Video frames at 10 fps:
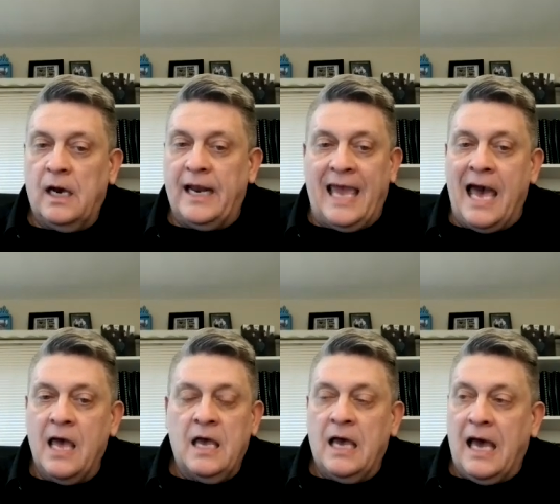Honey, I
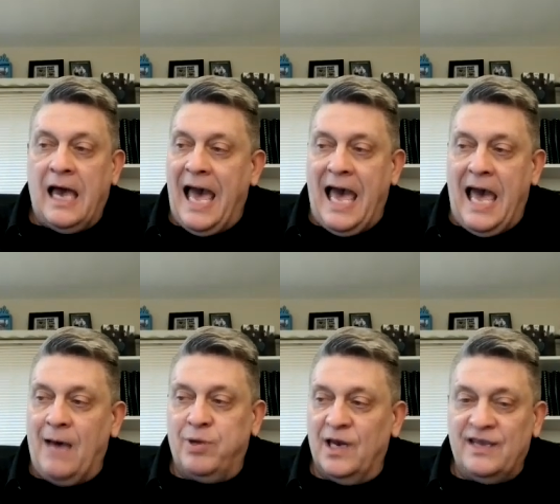
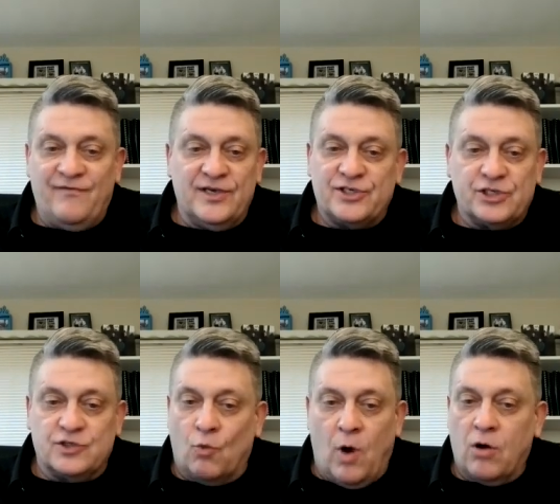believe this is
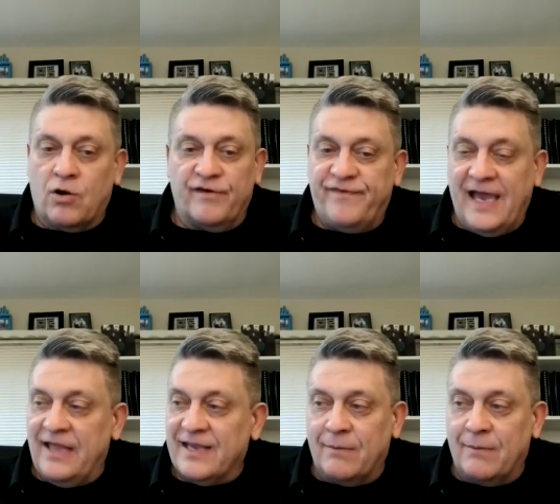the walk of faith.